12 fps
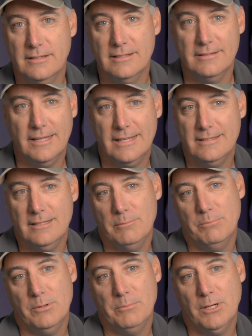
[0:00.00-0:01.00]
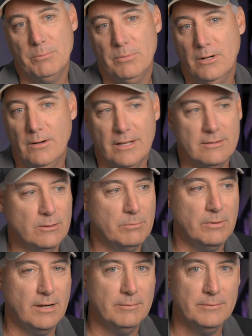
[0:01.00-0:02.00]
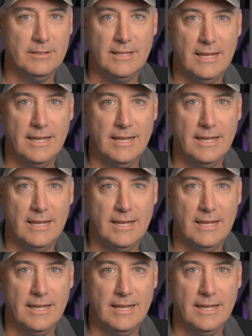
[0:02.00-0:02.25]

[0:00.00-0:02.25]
Because, like I said, Premiere Pro has no problem.